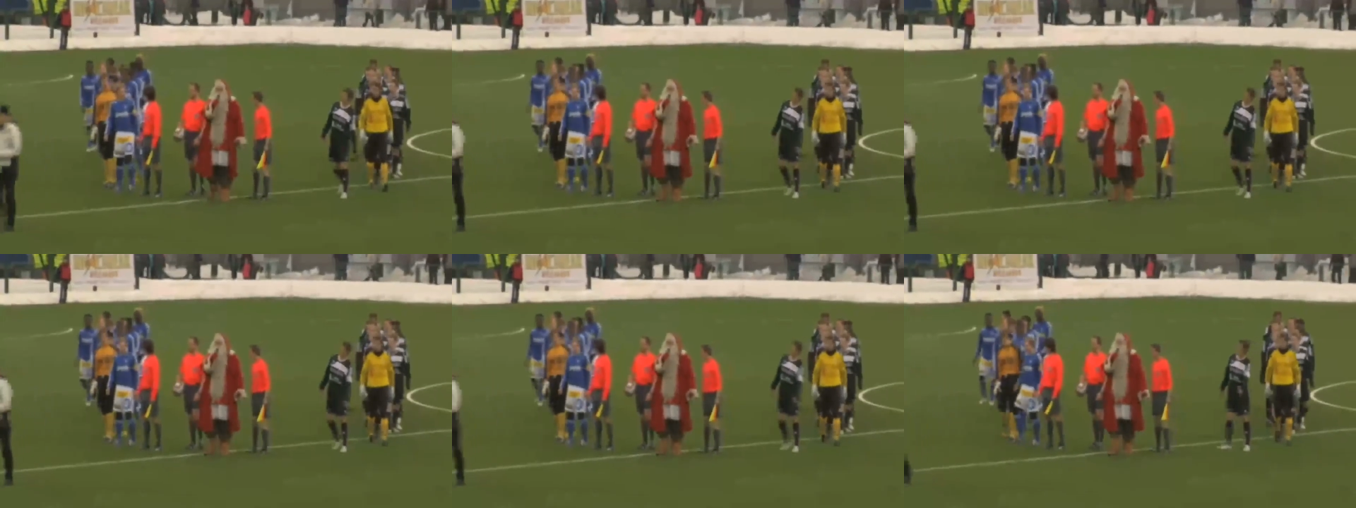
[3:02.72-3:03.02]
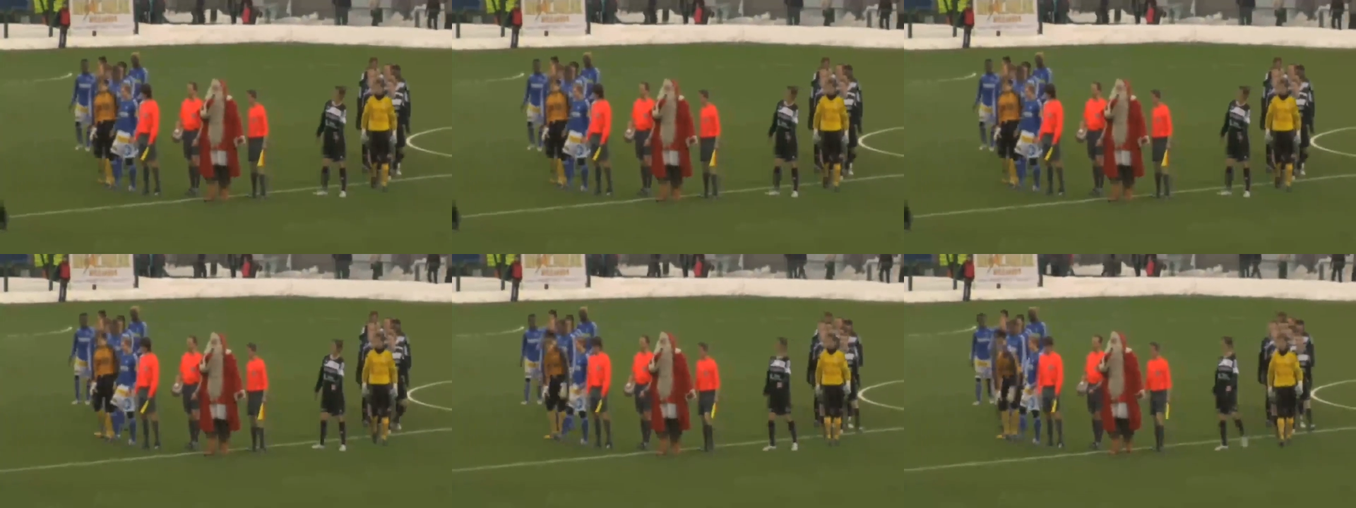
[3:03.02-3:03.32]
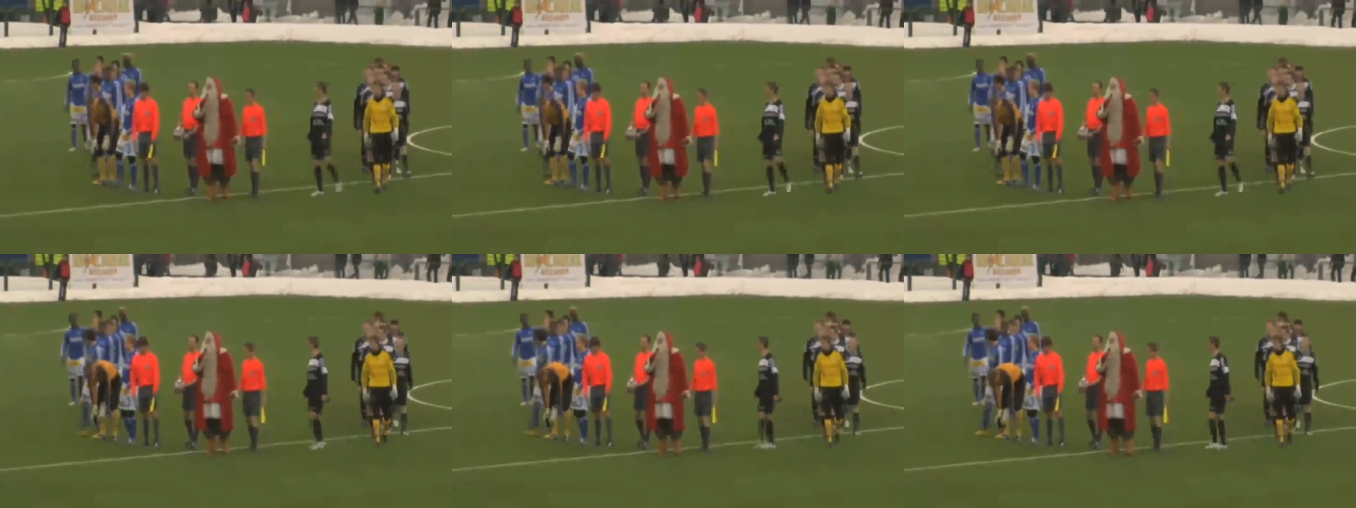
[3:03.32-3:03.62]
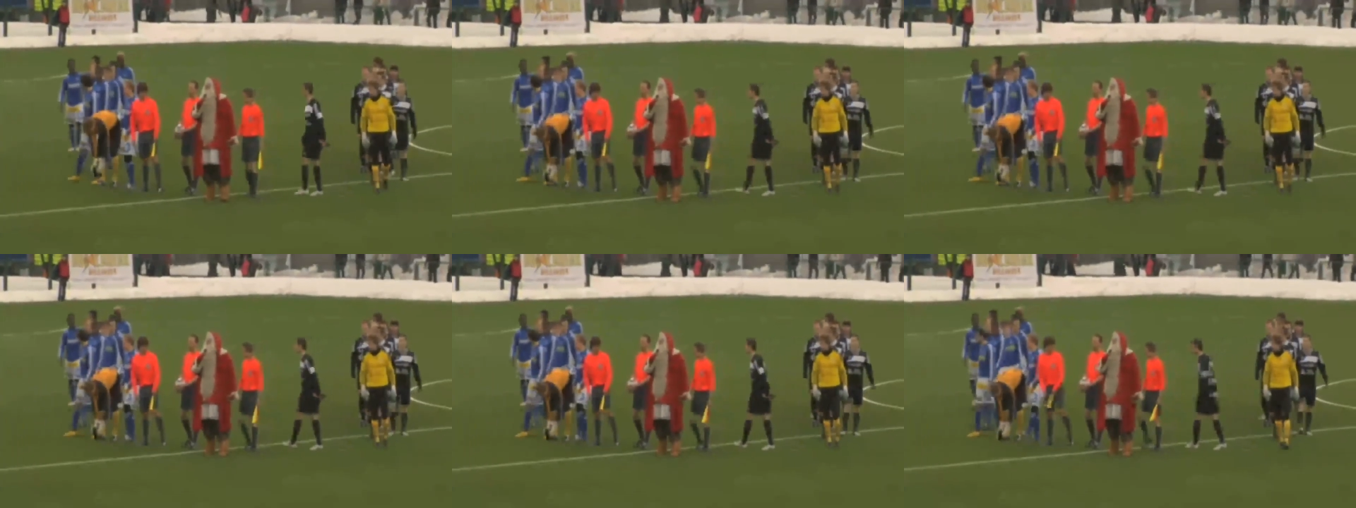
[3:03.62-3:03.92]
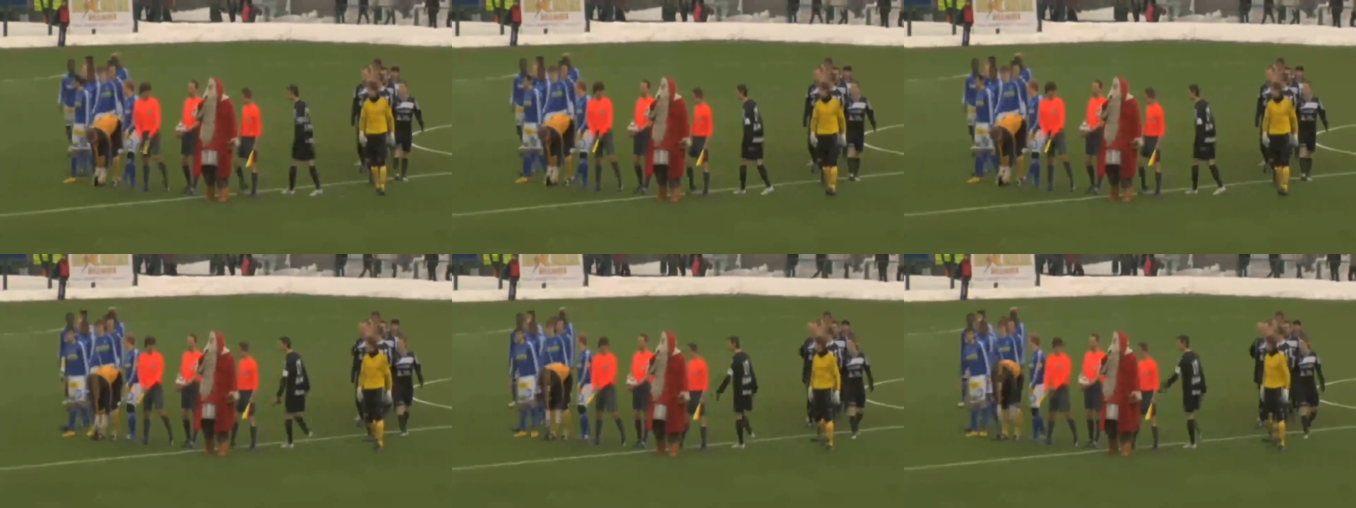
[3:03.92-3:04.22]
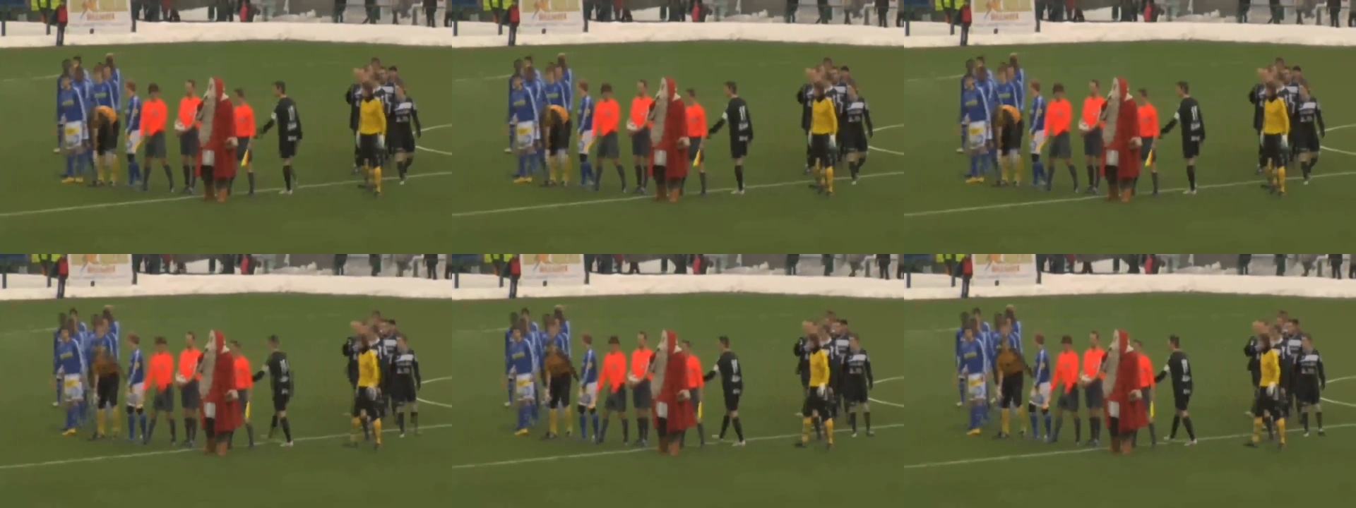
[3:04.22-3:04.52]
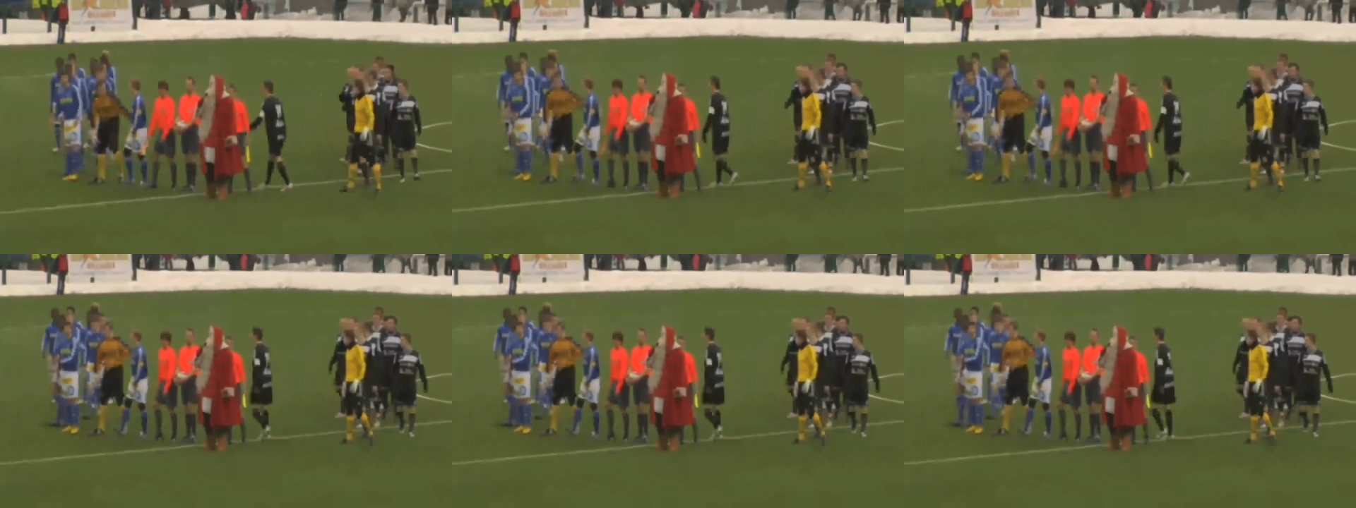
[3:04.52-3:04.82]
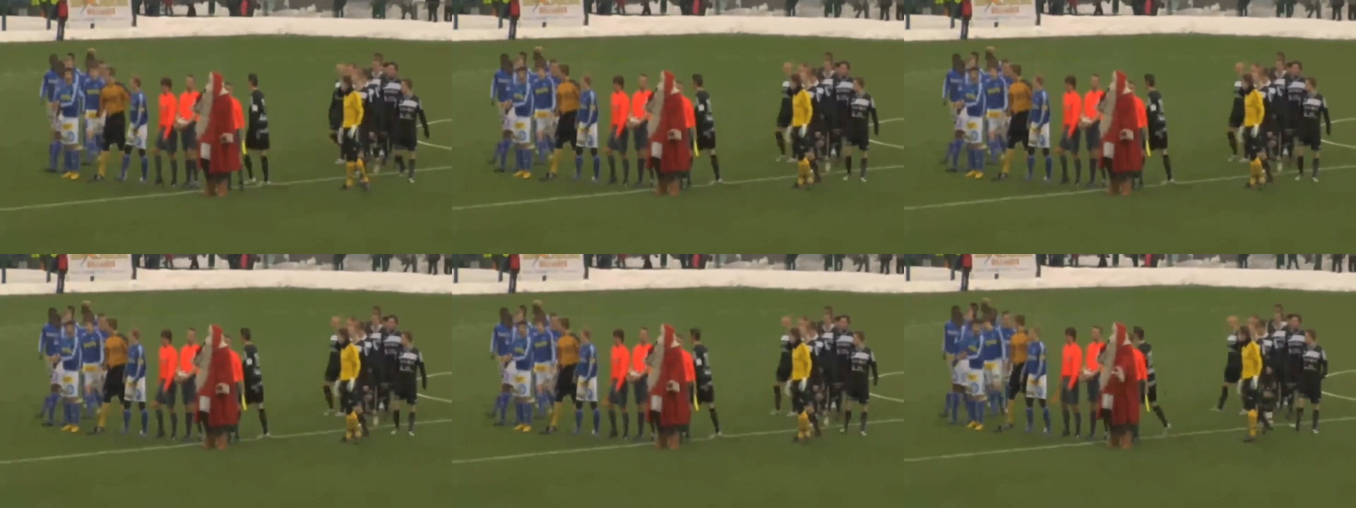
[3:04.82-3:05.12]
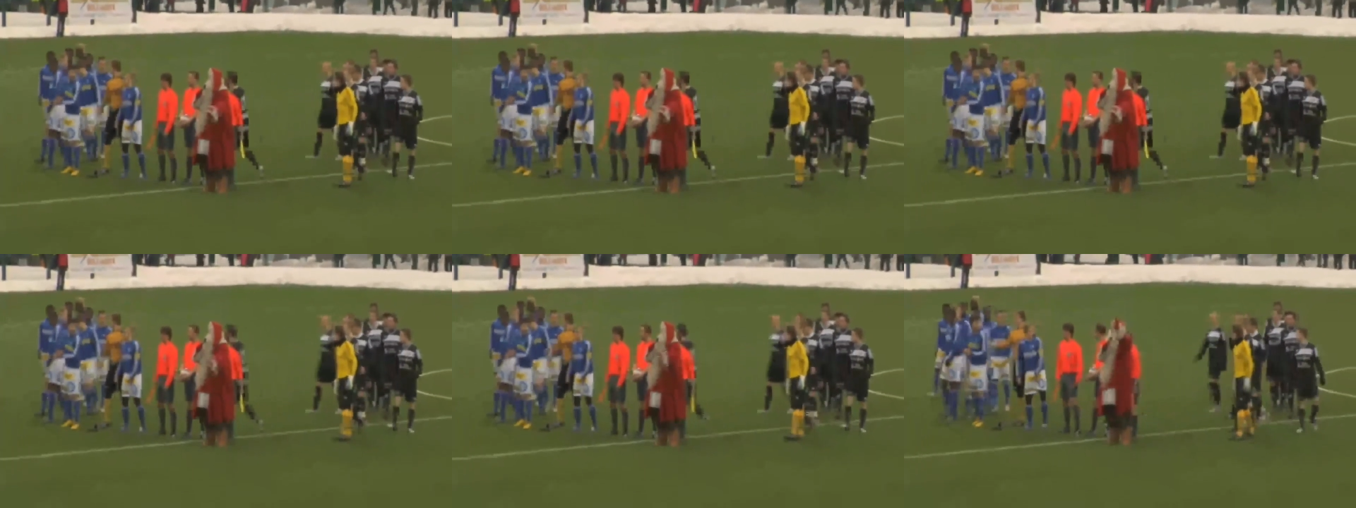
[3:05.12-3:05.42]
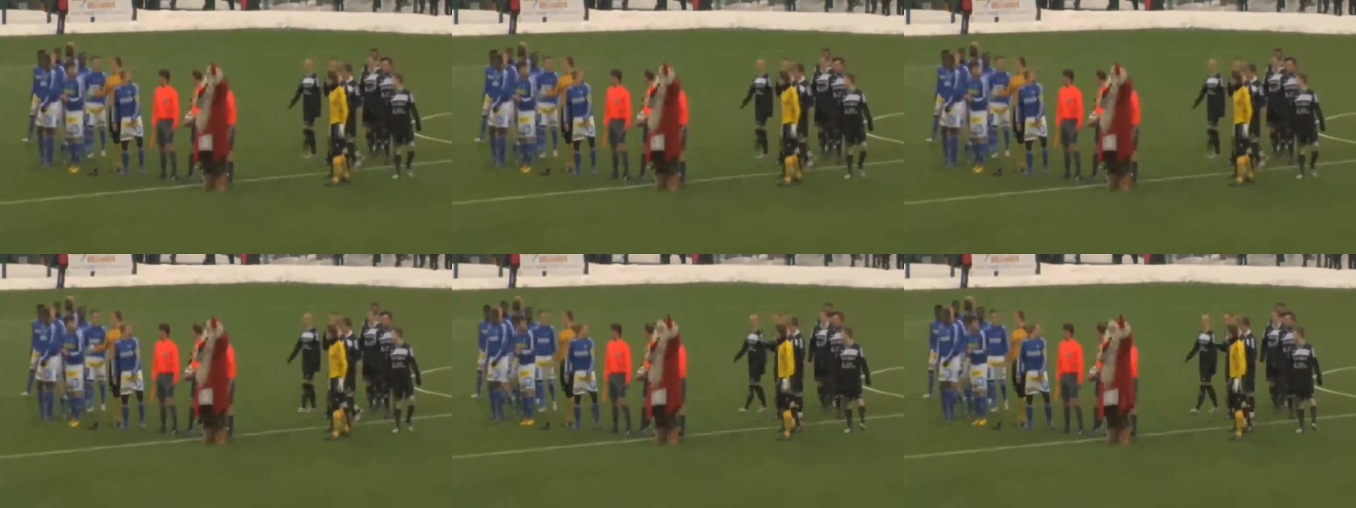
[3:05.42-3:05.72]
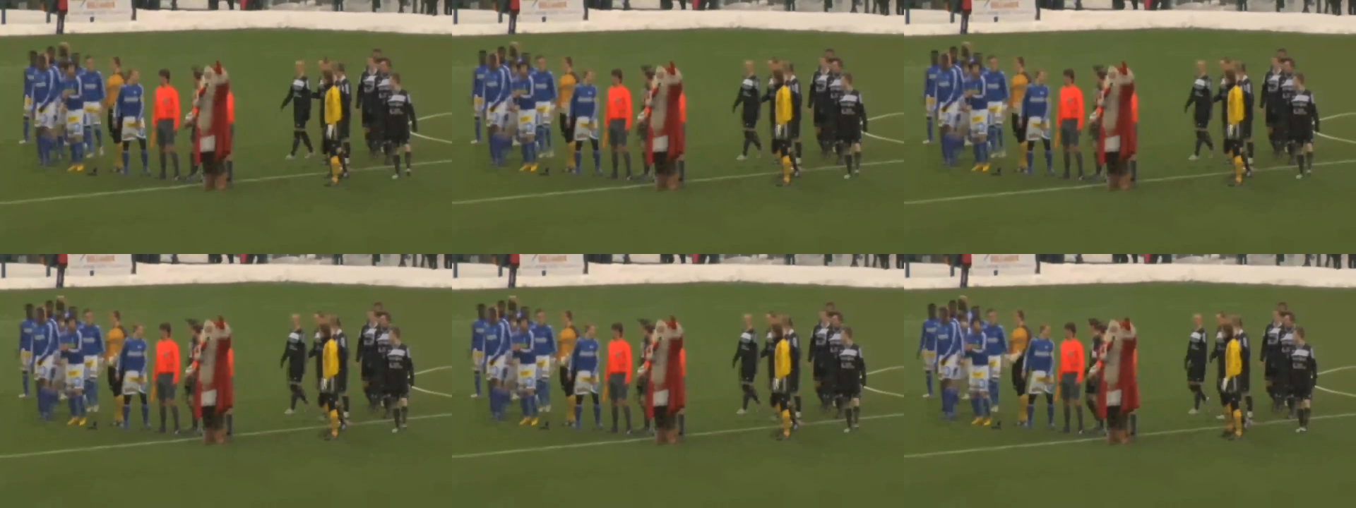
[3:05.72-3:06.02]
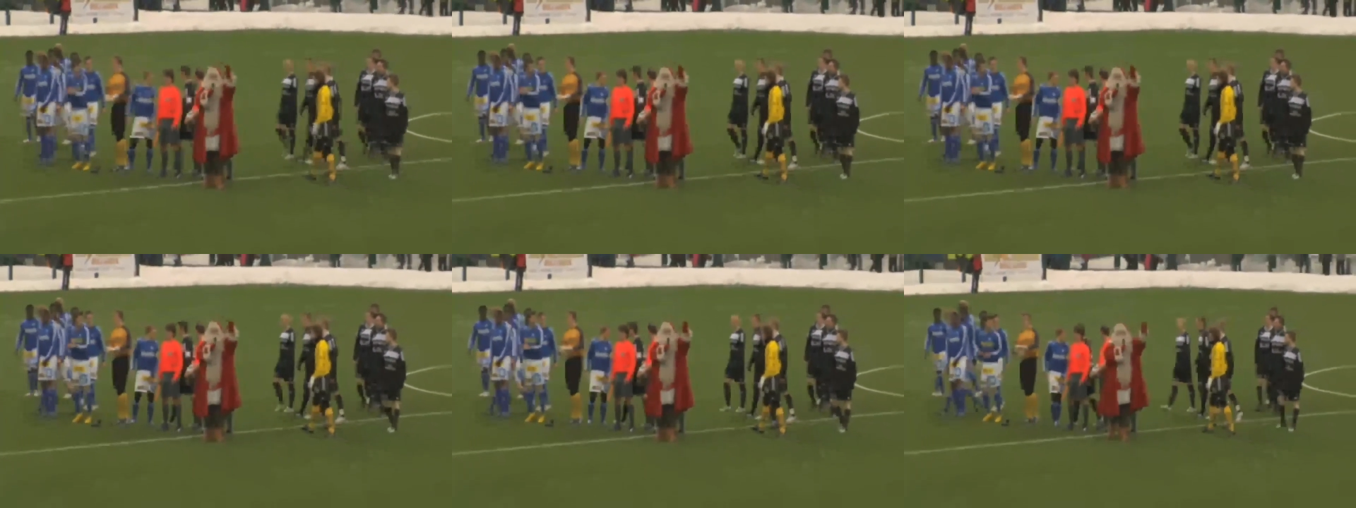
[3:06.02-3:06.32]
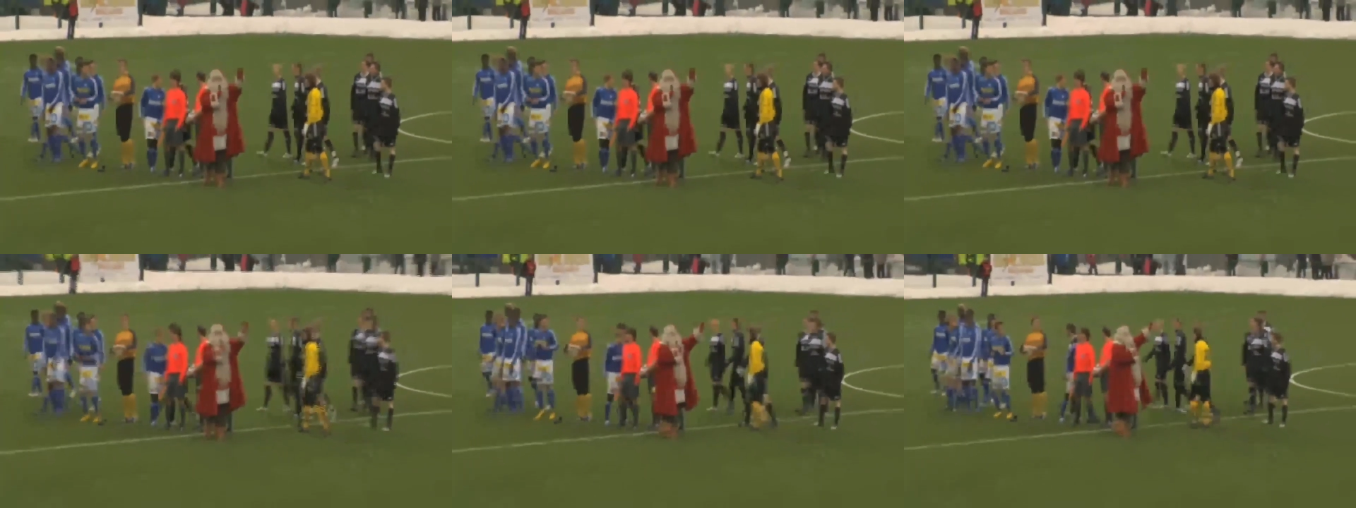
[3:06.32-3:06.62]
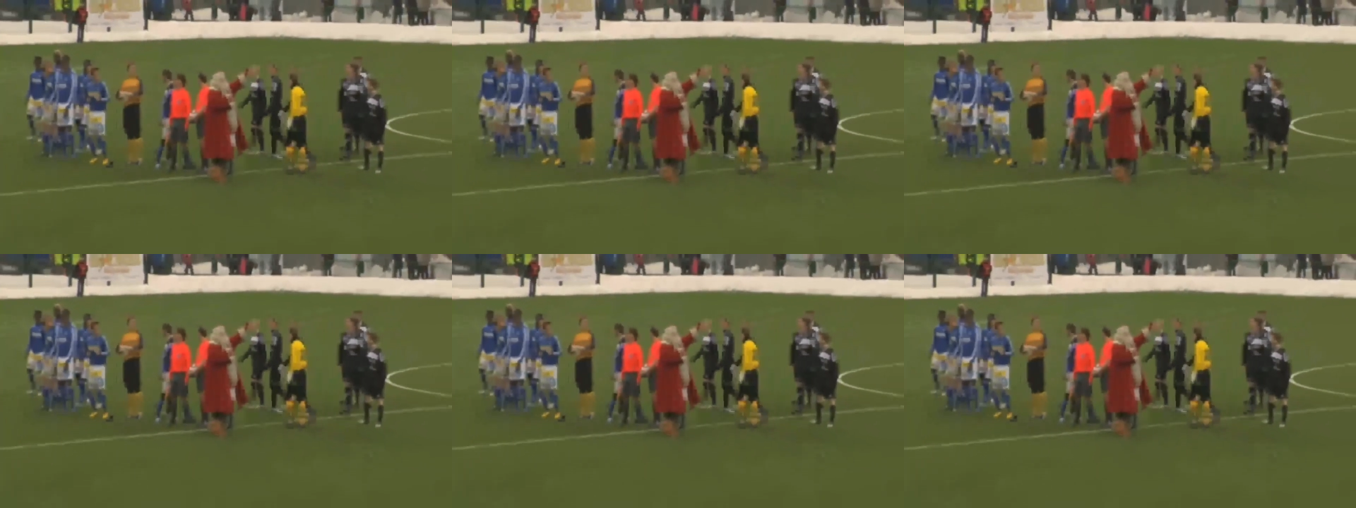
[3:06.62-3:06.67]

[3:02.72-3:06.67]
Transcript: (no speaker visible)